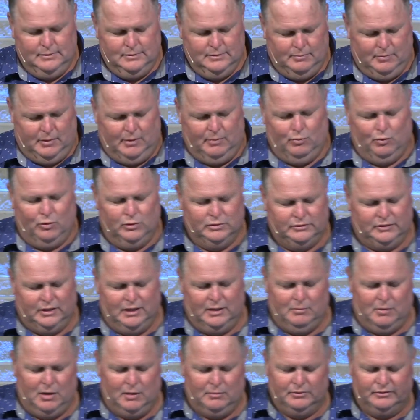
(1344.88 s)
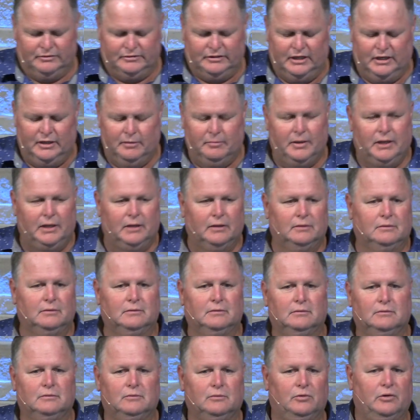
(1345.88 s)
I remember one time Auburn said to me,
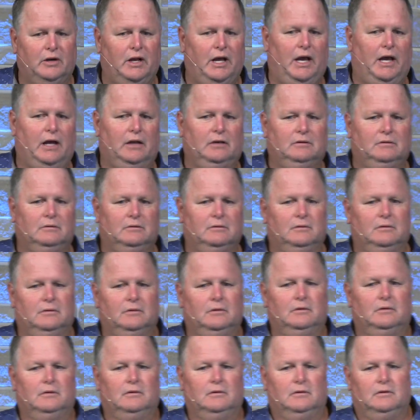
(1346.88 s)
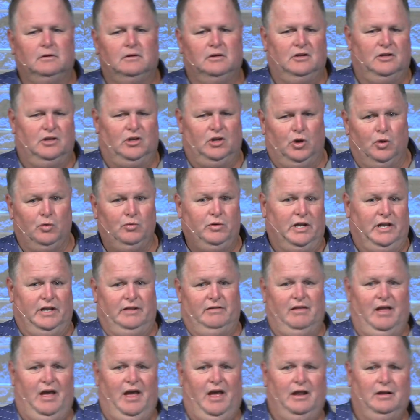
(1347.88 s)
well, Dad, you
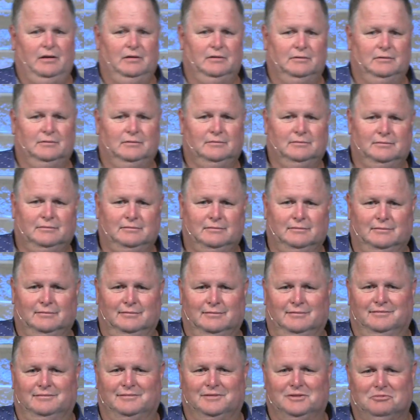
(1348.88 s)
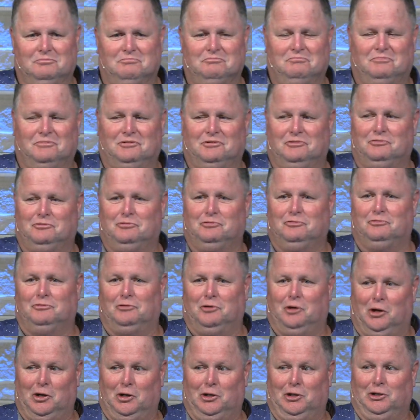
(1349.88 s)
did that.
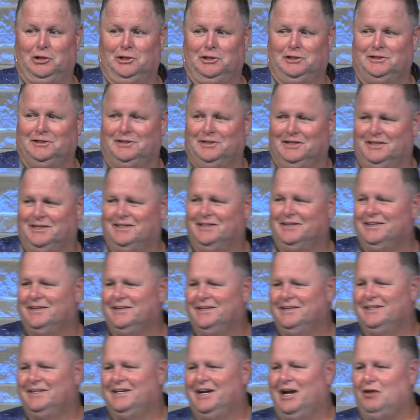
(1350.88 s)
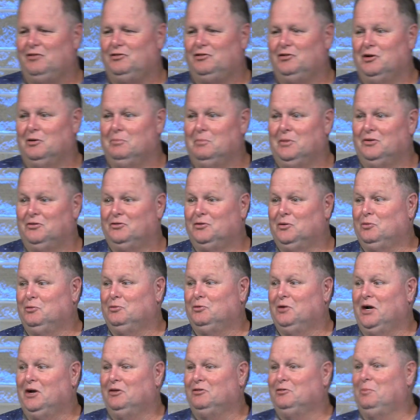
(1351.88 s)
Crud. I should have been so
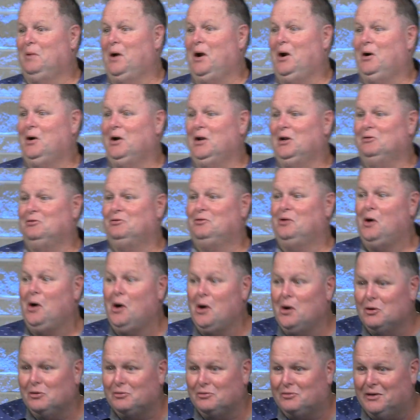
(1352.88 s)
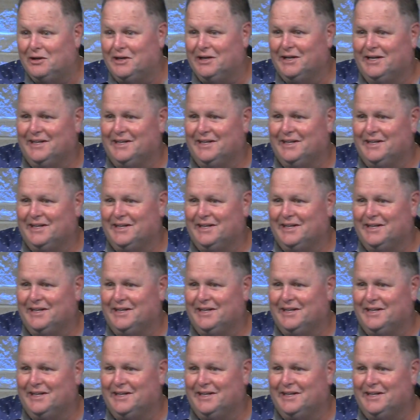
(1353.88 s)
transparent at church.